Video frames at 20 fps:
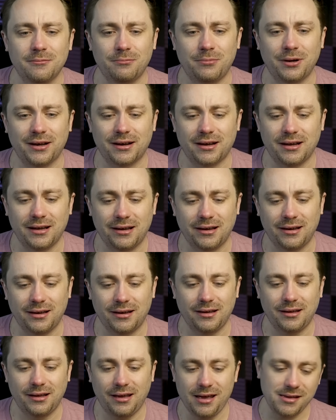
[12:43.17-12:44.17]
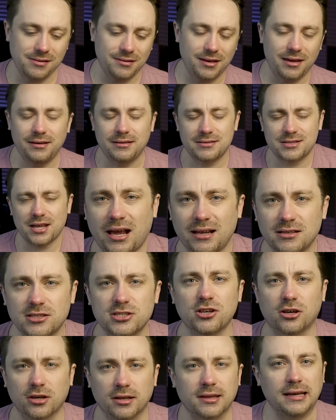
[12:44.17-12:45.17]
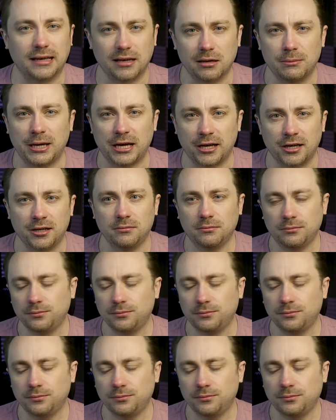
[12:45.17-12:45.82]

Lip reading: But I'd start thinking about it.